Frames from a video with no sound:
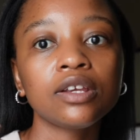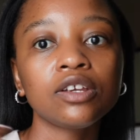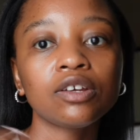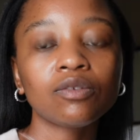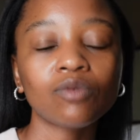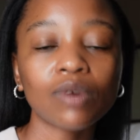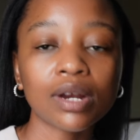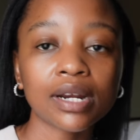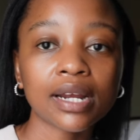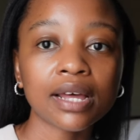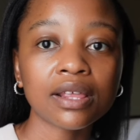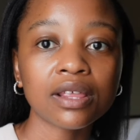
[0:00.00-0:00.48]

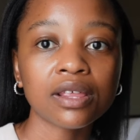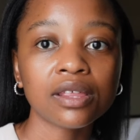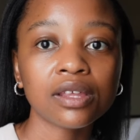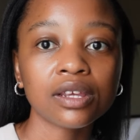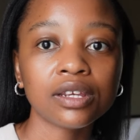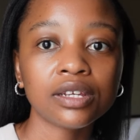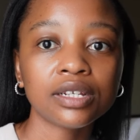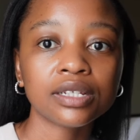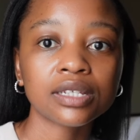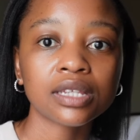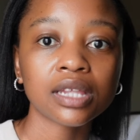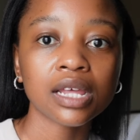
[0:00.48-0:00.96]
one other
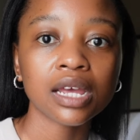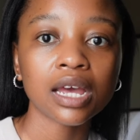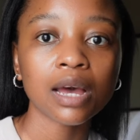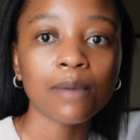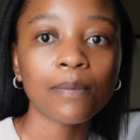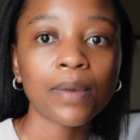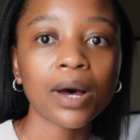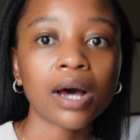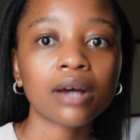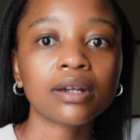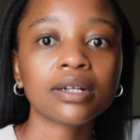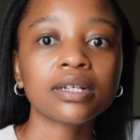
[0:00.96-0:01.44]
thing you think
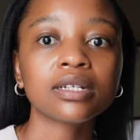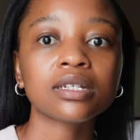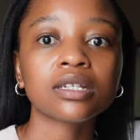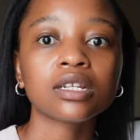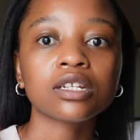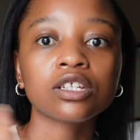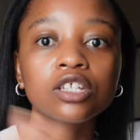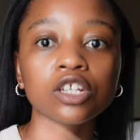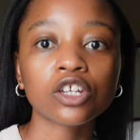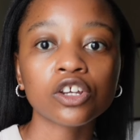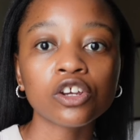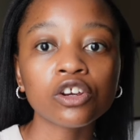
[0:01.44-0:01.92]
about is the
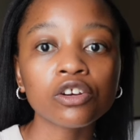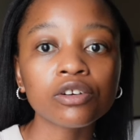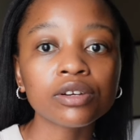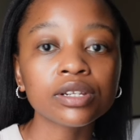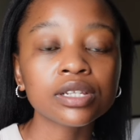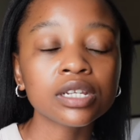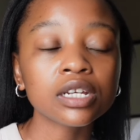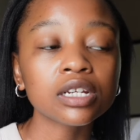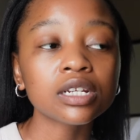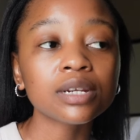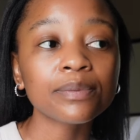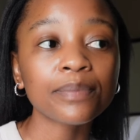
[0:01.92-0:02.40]

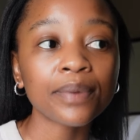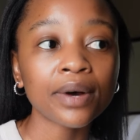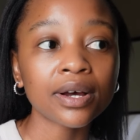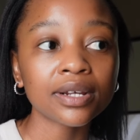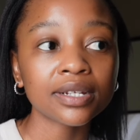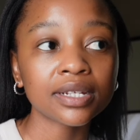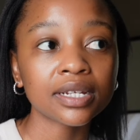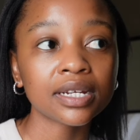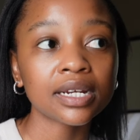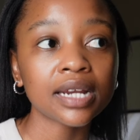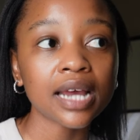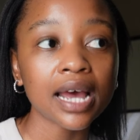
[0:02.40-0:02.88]
security
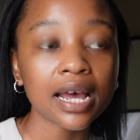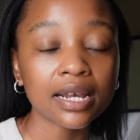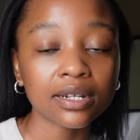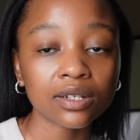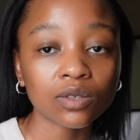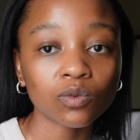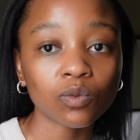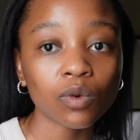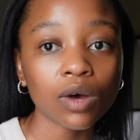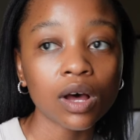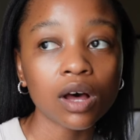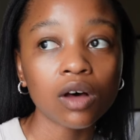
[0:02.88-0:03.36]
deposit
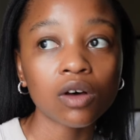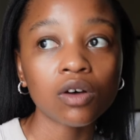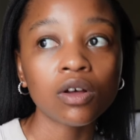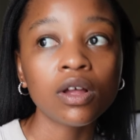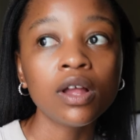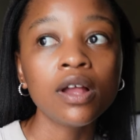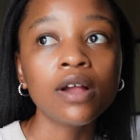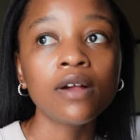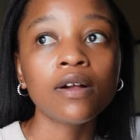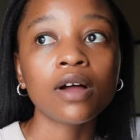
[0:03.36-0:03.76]
as well.